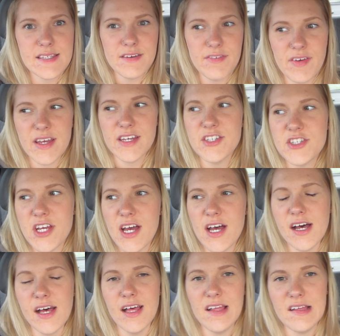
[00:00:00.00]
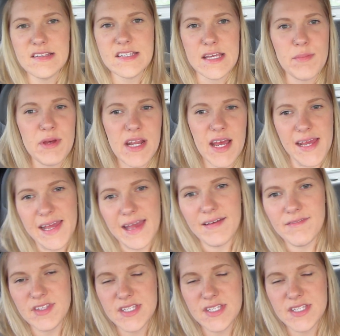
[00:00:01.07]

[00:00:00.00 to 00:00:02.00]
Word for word: official. Tim and I have